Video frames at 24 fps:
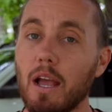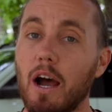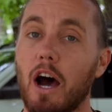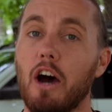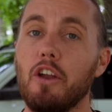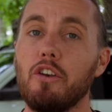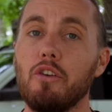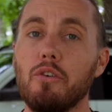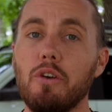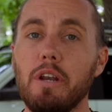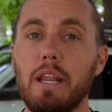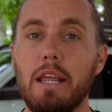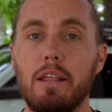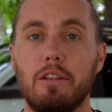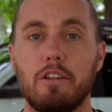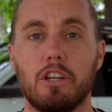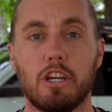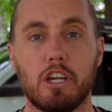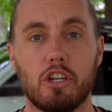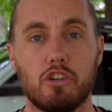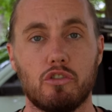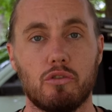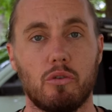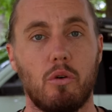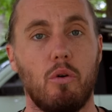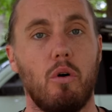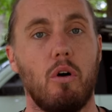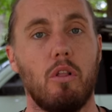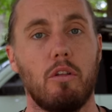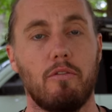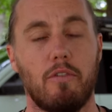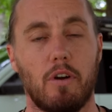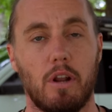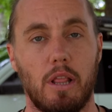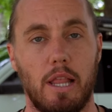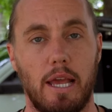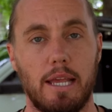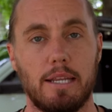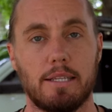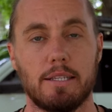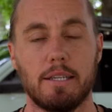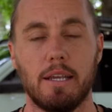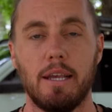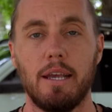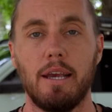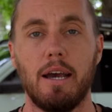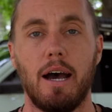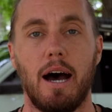underneath to control all of our
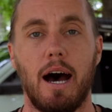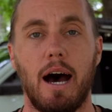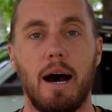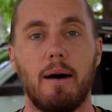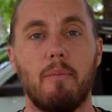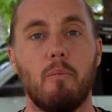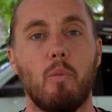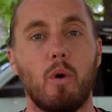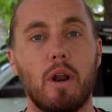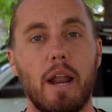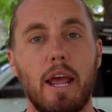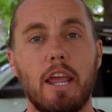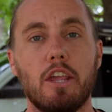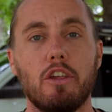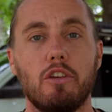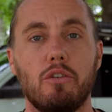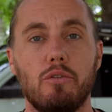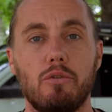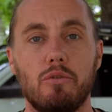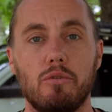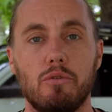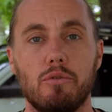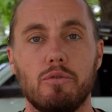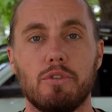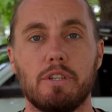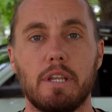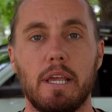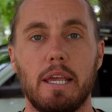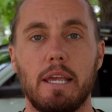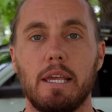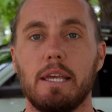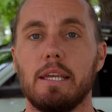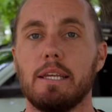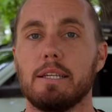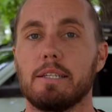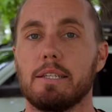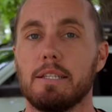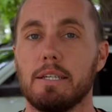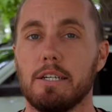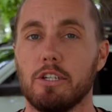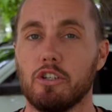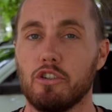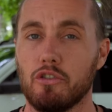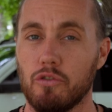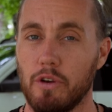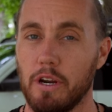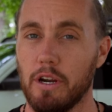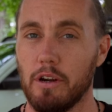lights. Um, what I use is the
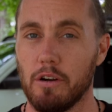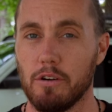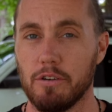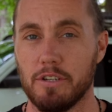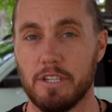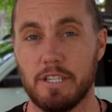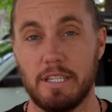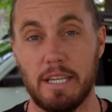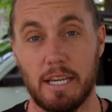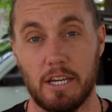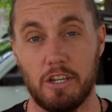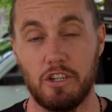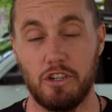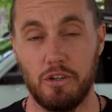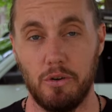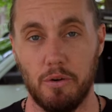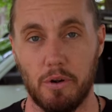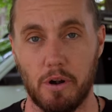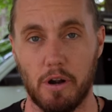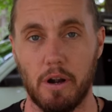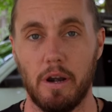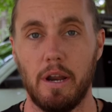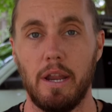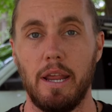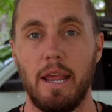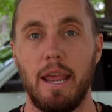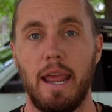Trigger 6 shooter.